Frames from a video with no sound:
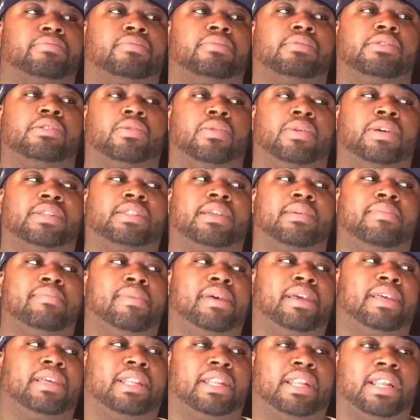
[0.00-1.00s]
So as I'm
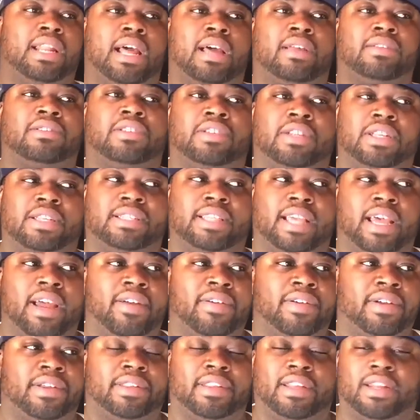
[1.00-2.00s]
making it out to this
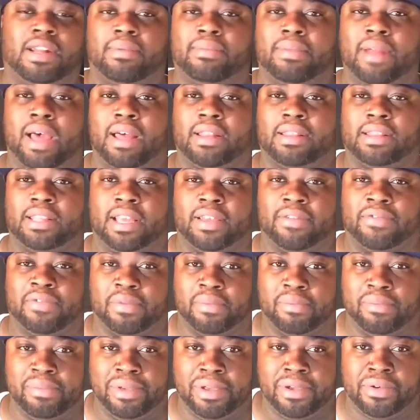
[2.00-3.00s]
area that I'm not that
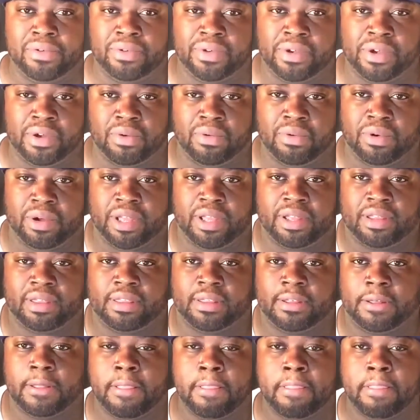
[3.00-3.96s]
familiar with,